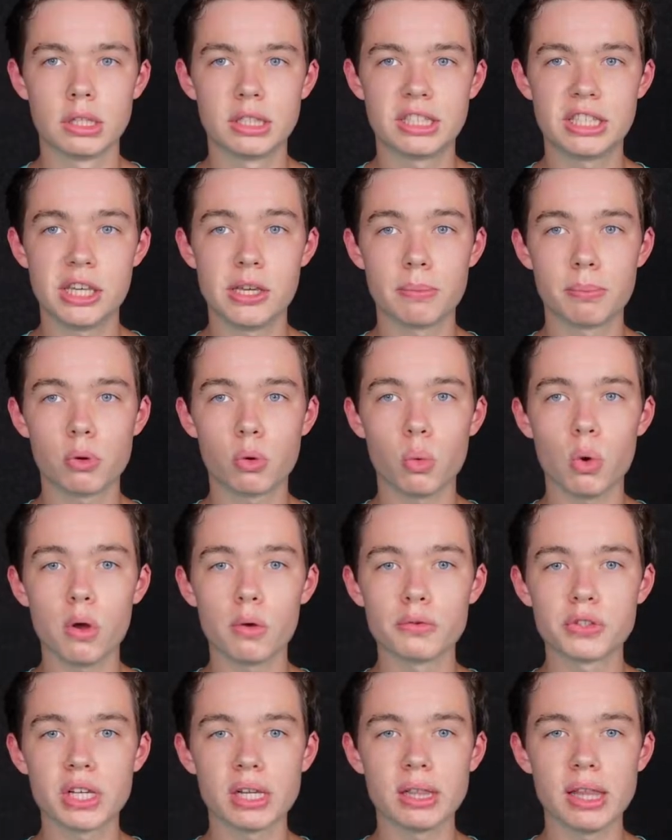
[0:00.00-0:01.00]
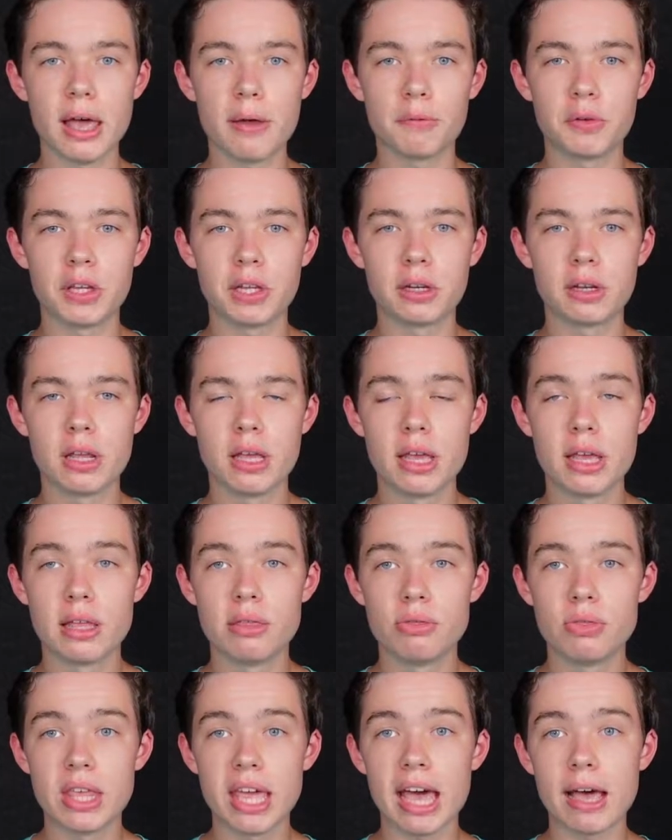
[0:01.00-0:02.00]
Timberwolves 11,
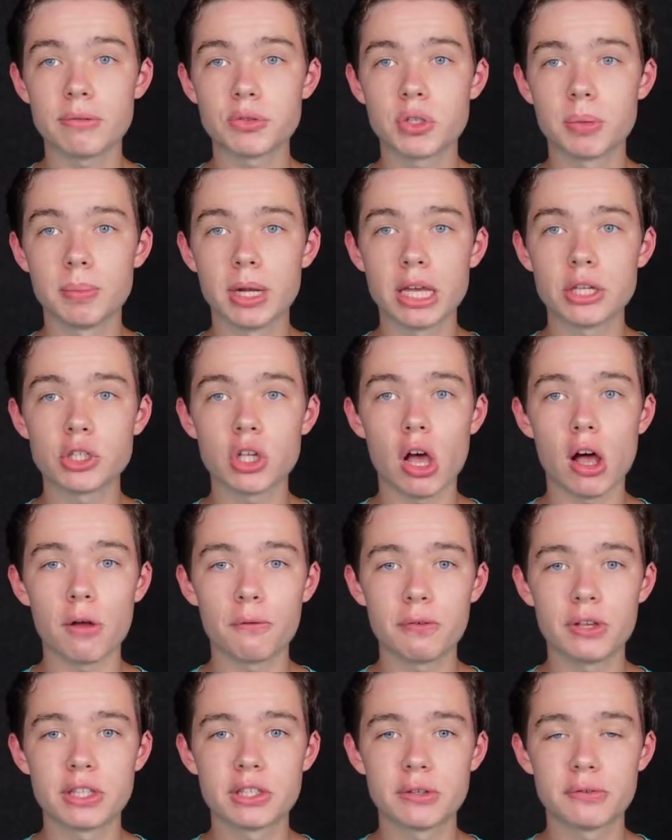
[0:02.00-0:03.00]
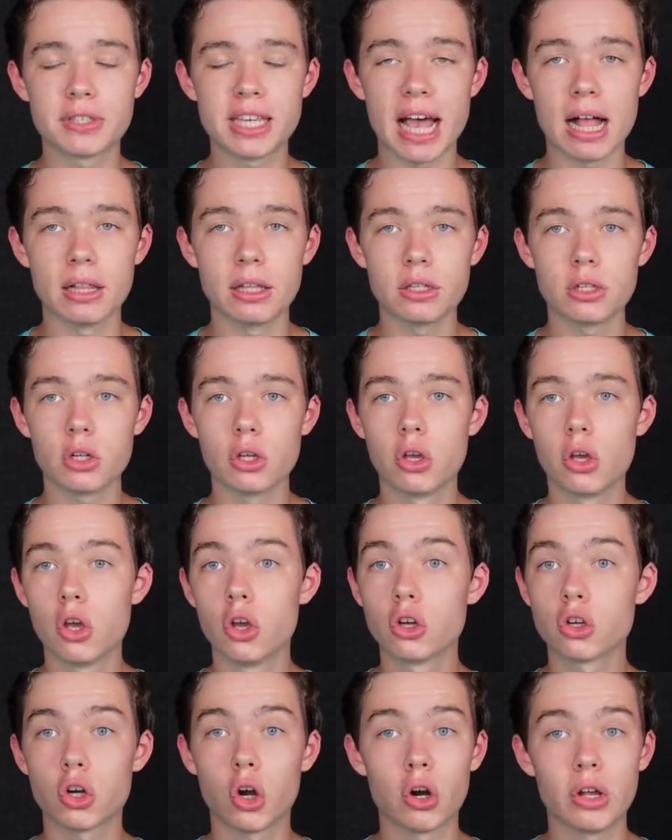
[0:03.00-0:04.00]
they have some nice offensive talent.
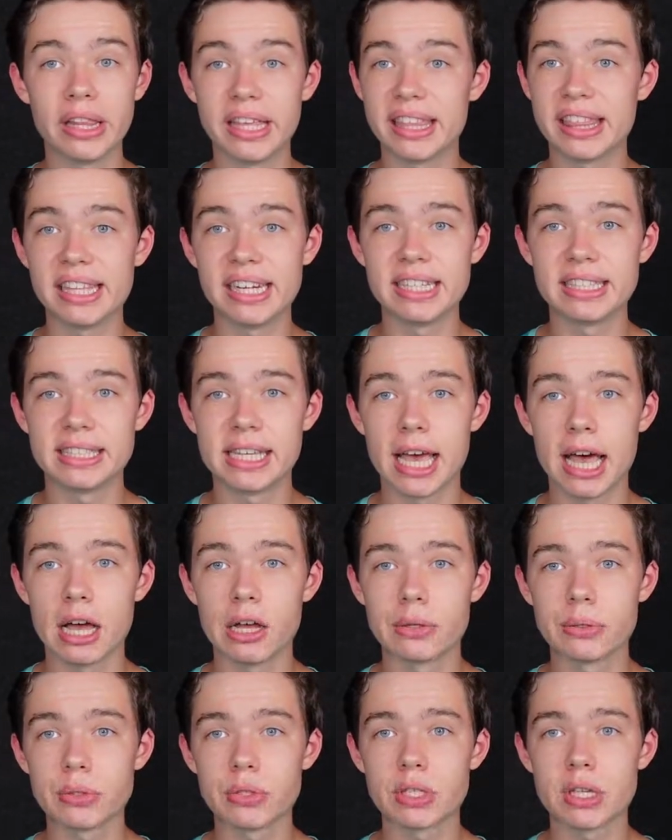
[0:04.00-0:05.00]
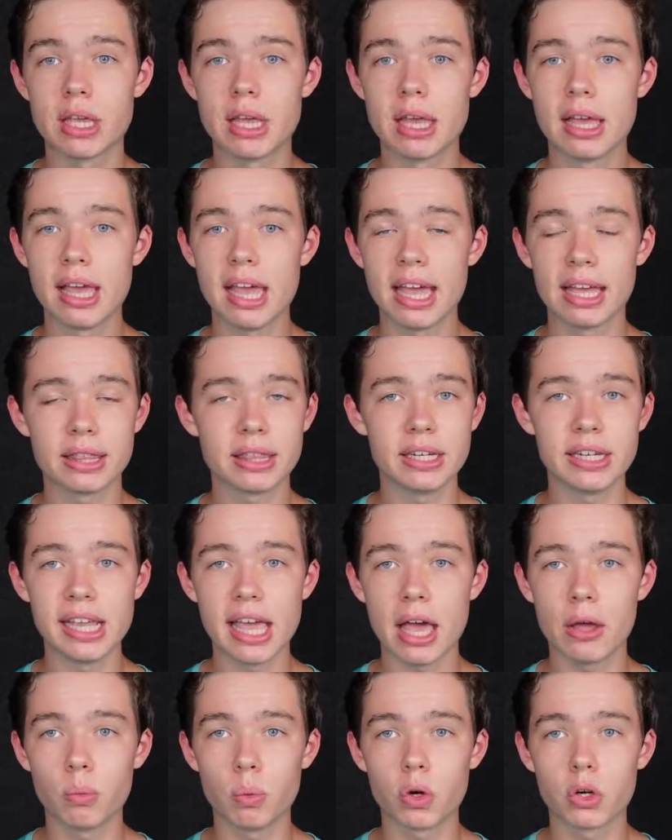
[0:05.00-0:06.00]
Karl Anthony Towns, Anthony
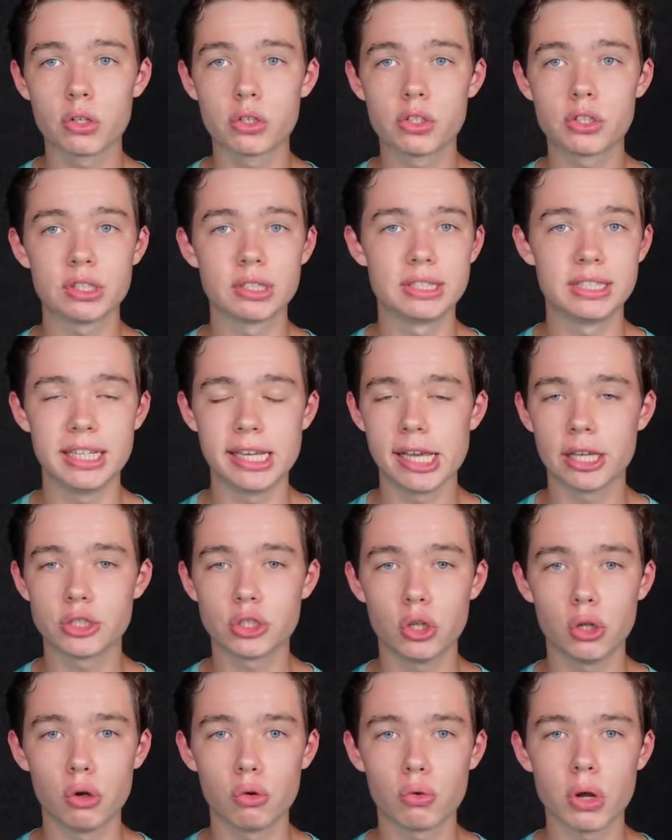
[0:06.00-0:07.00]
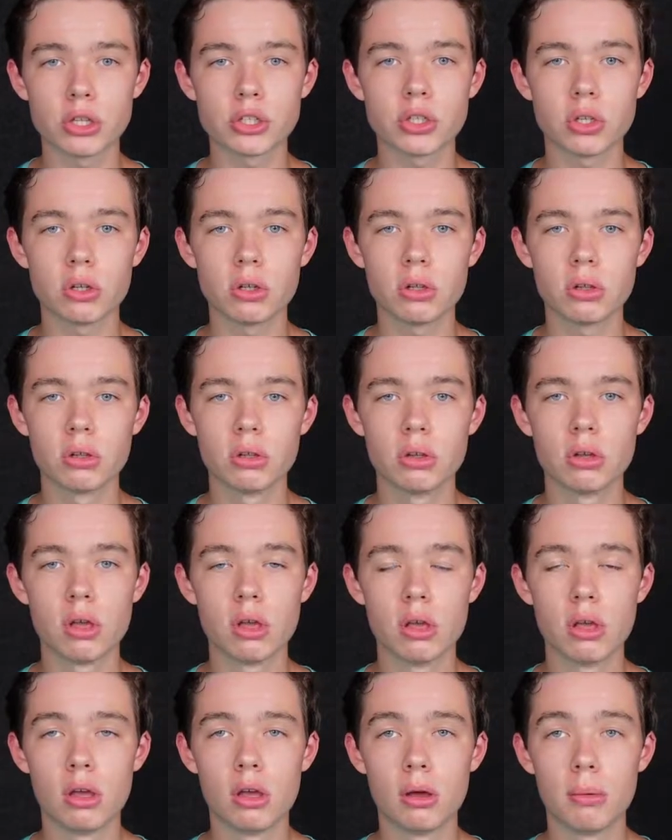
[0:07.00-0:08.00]
Edwards, D'Angelo Russell,
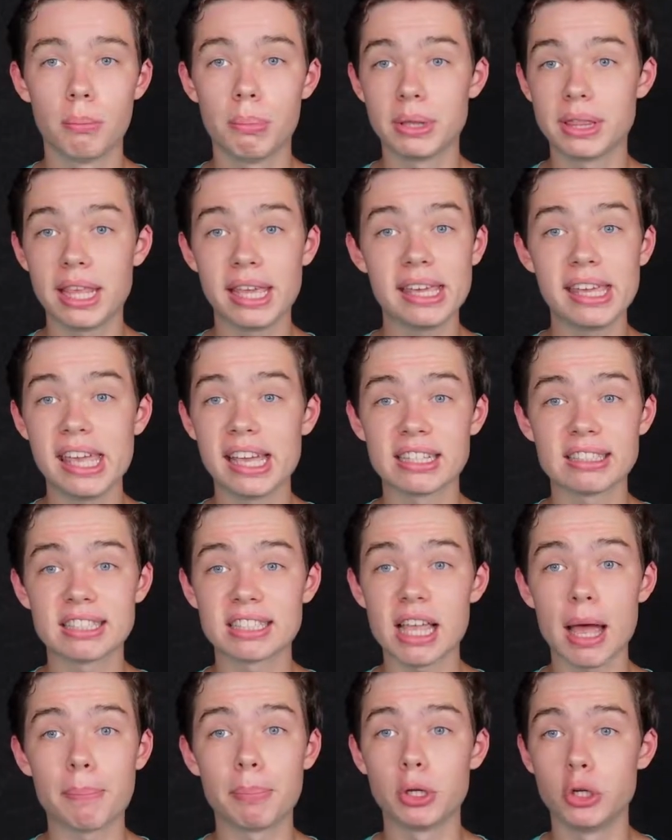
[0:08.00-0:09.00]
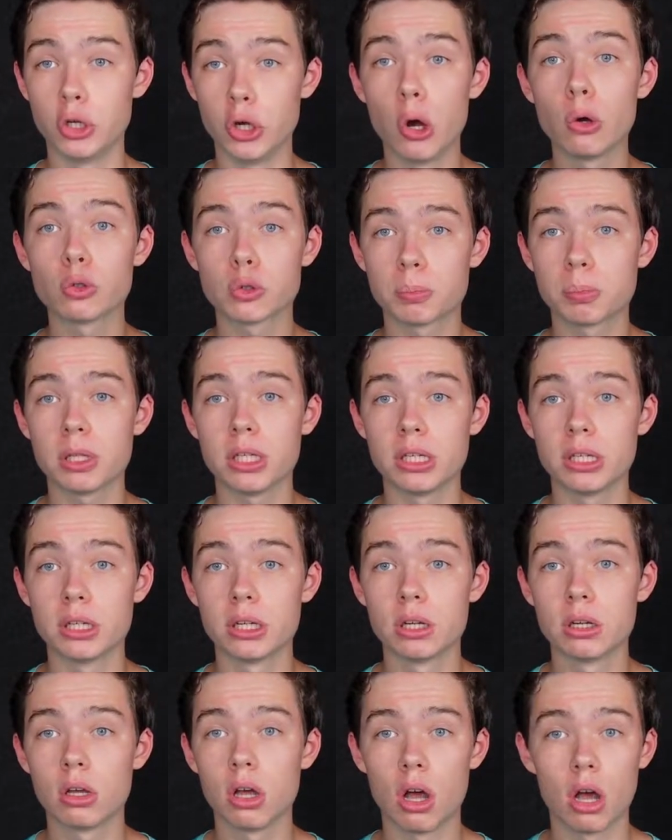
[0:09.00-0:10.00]
but they can't stop a
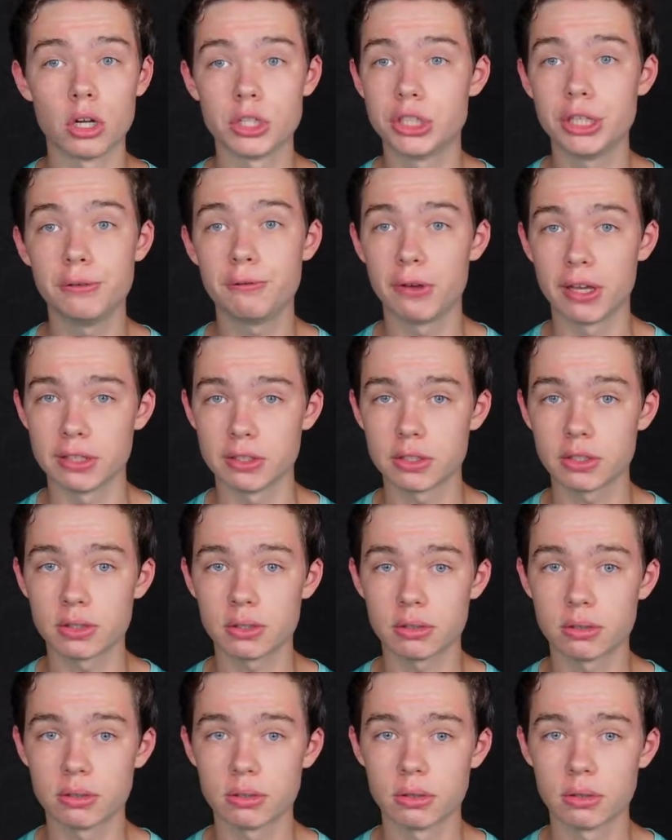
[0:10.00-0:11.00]
nosebleed on defense.